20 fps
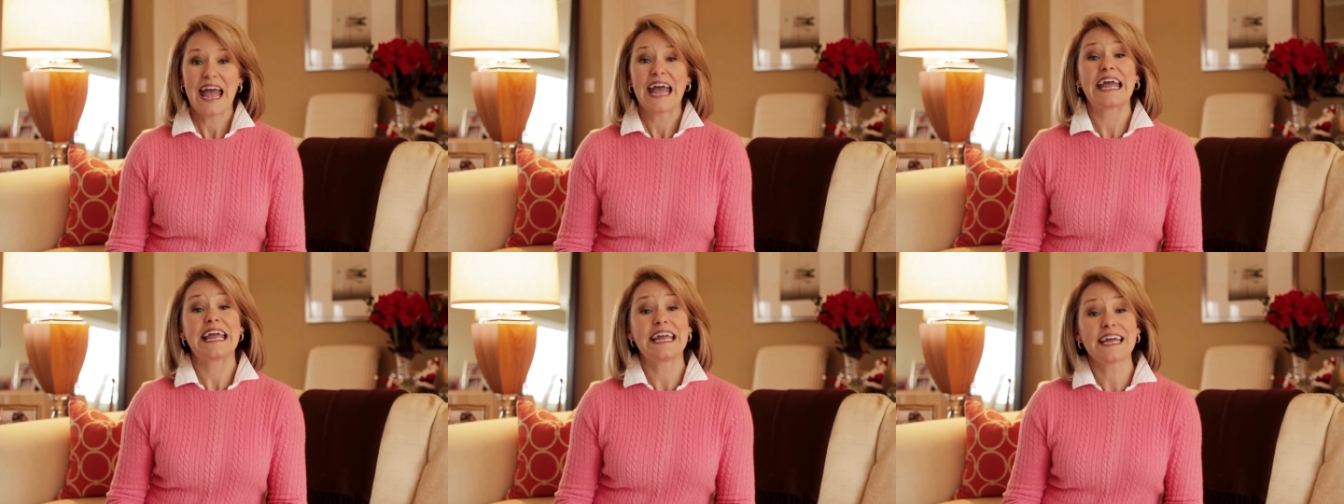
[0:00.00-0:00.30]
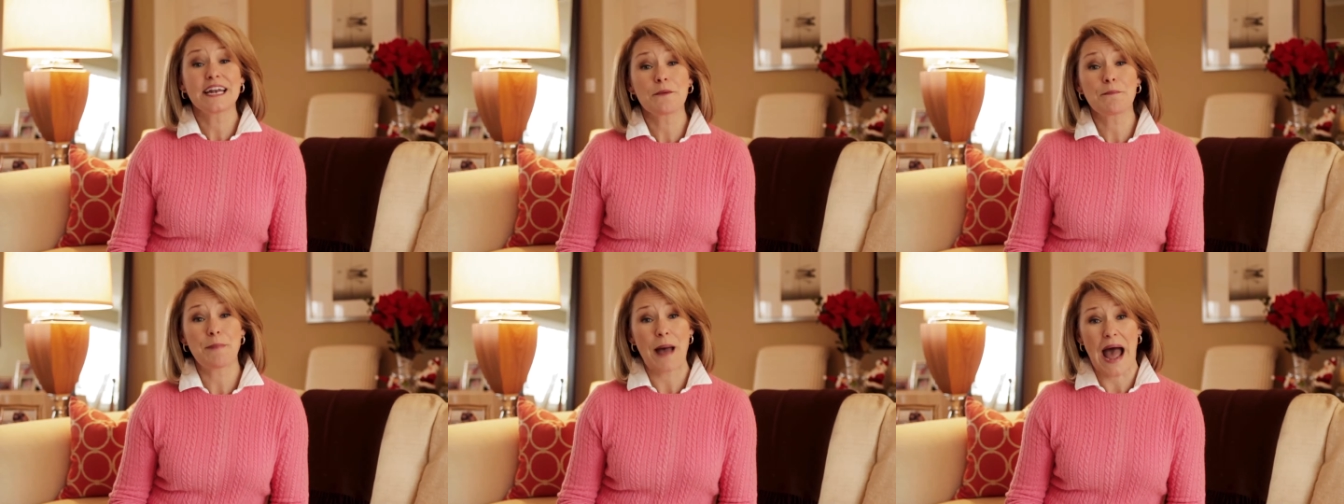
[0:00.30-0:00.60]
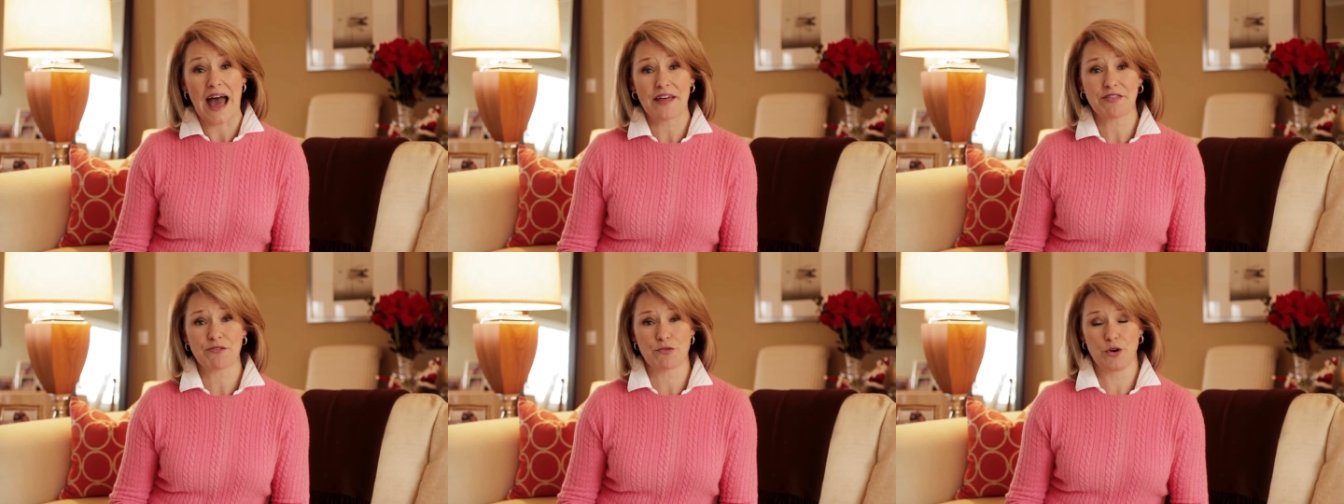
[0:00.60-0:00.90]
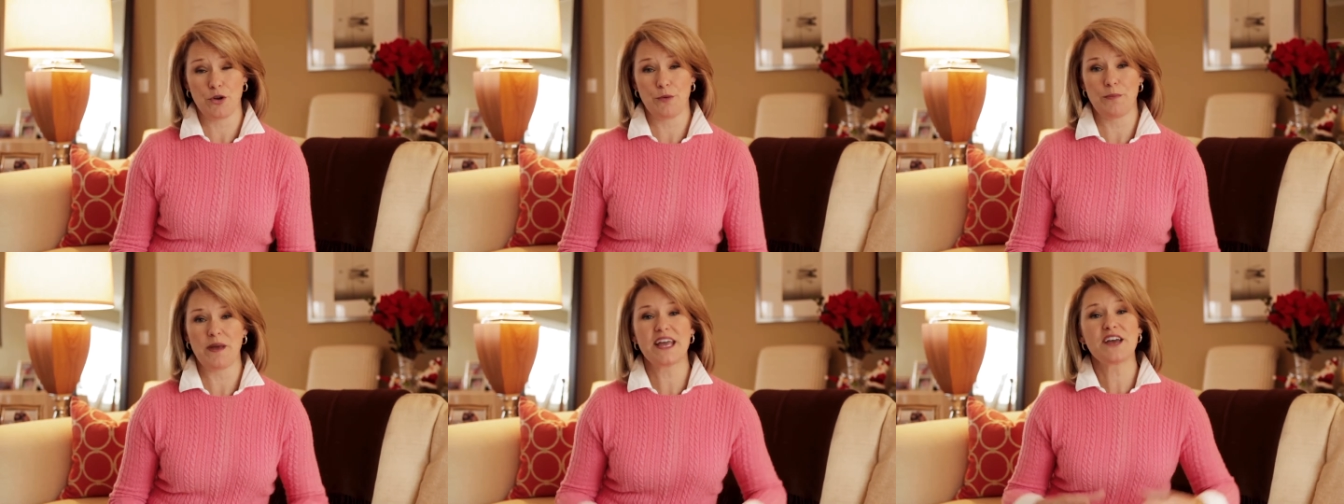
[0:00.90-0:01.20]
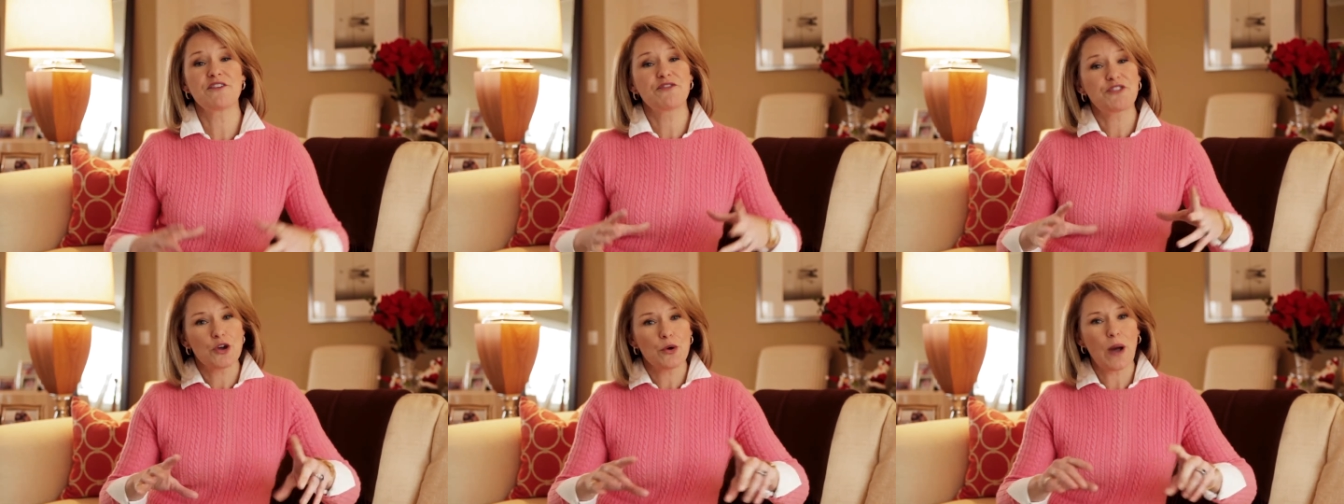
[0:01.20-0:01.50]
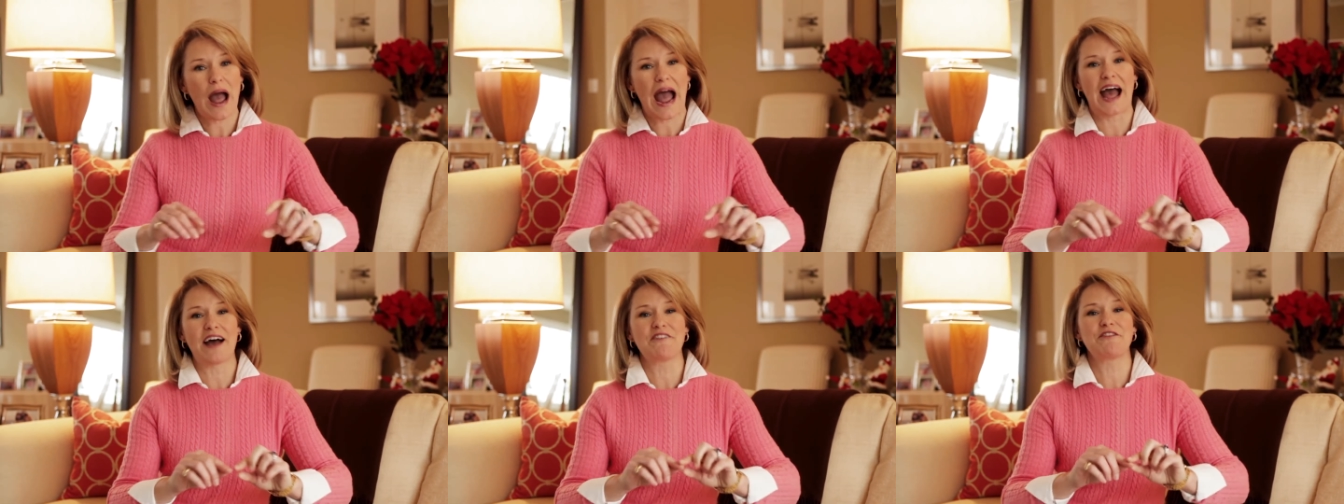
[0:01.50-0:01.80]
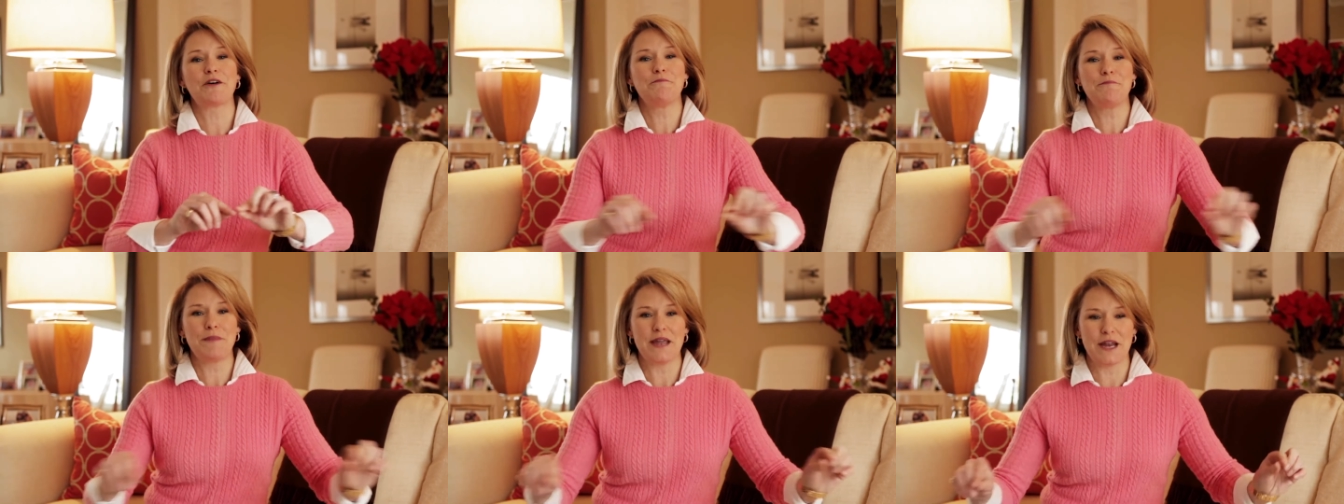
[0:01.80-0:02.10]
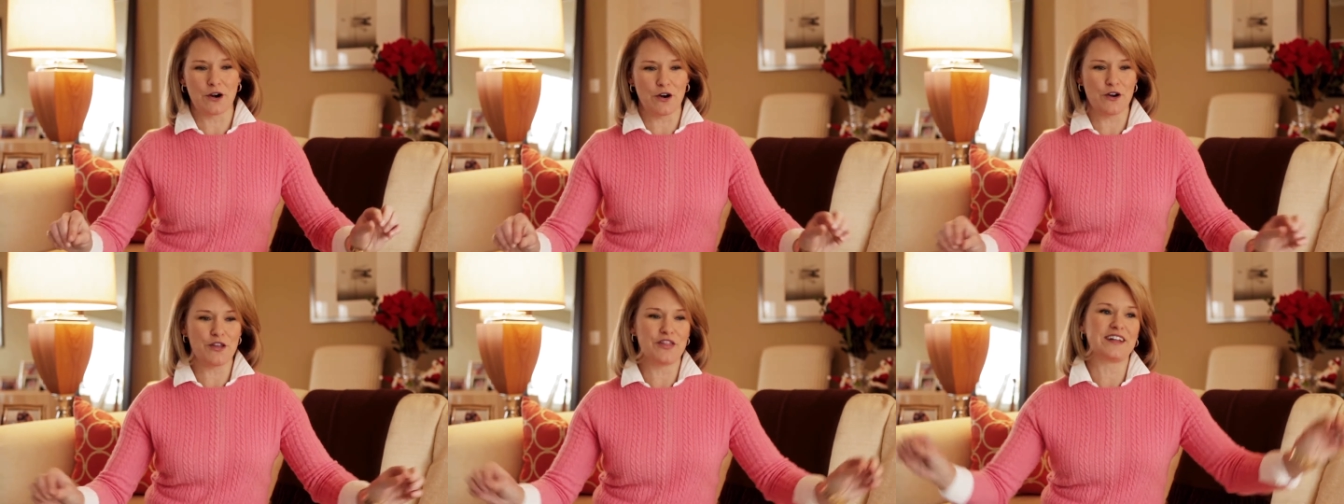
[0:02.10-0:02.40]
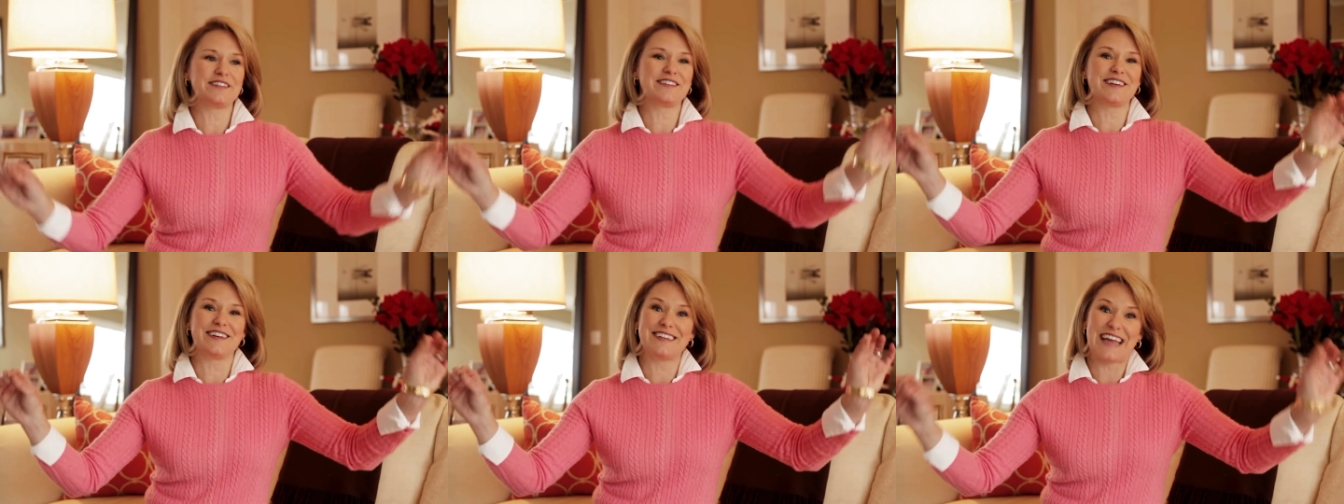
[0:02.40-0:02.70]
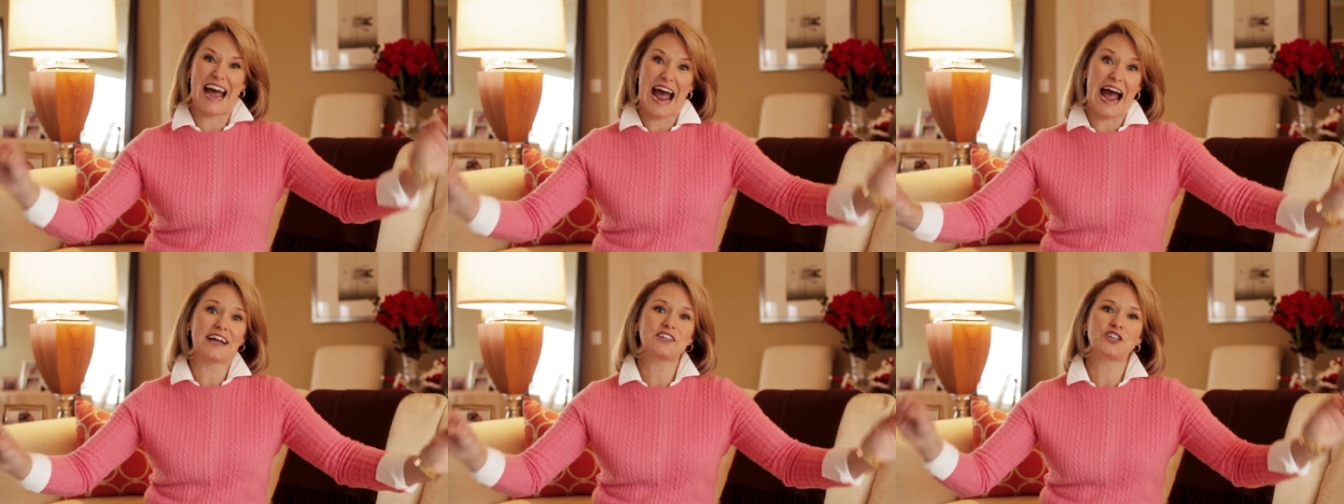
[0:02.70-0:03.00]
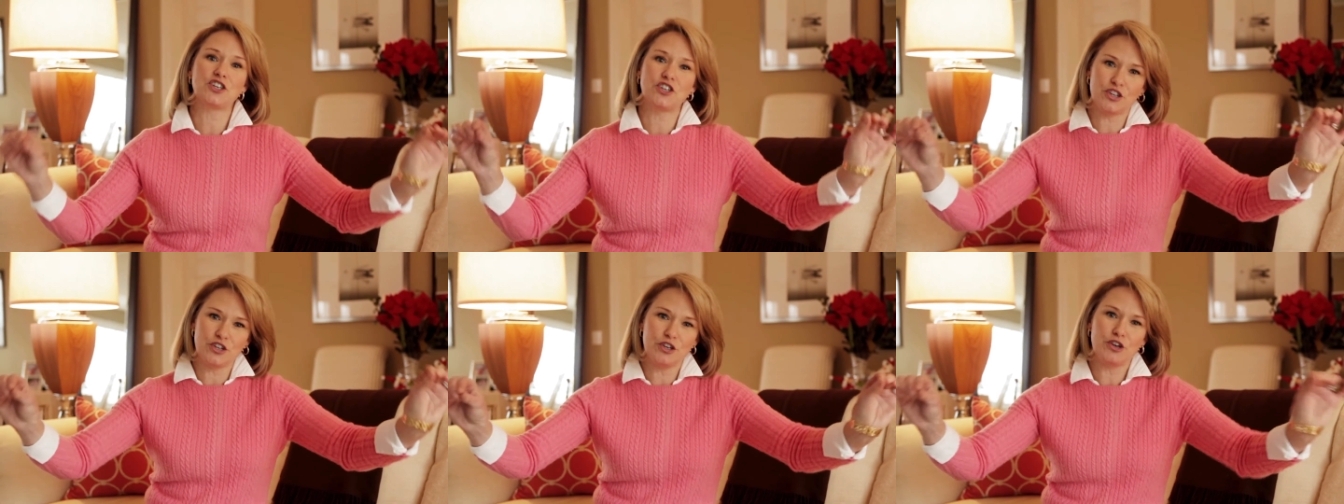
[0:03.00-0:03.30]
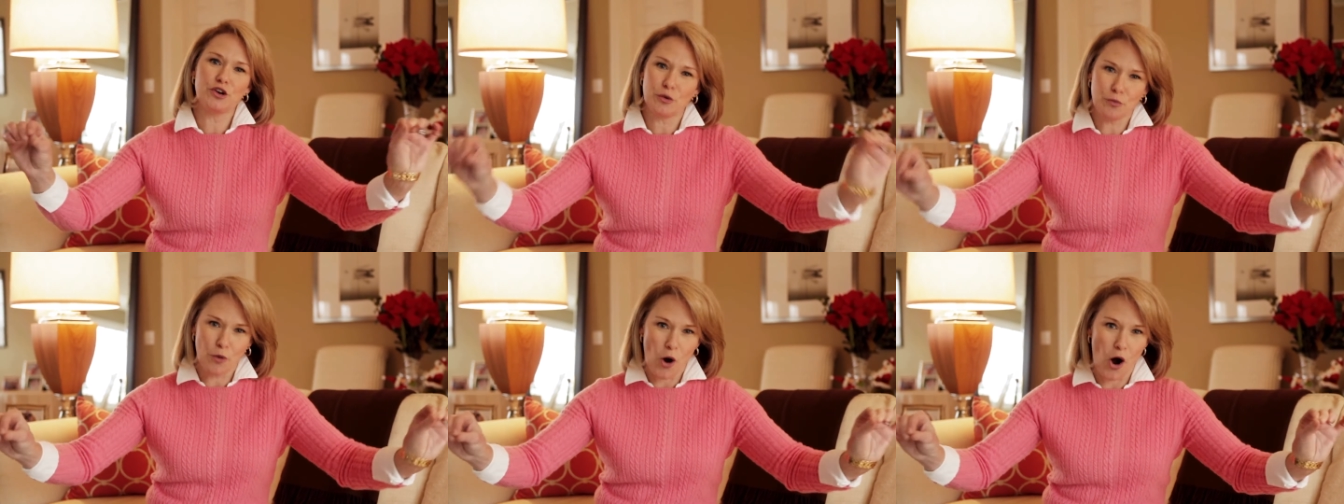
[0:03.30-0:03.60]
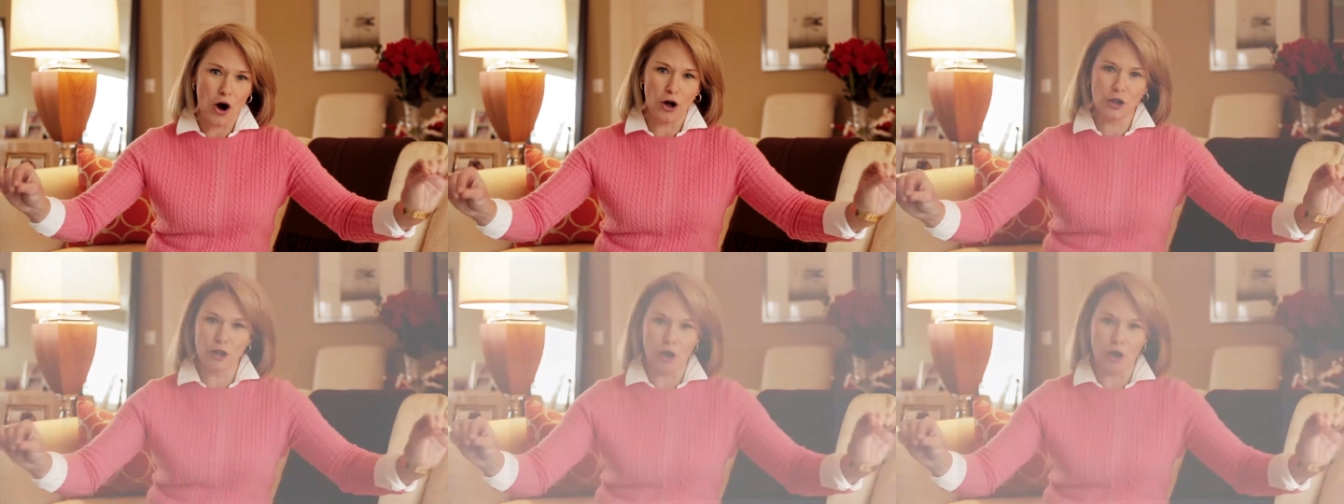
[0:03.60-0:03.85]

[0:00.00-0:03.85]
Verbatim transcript: in a bathroom, if you have a mirror that's attached to your wall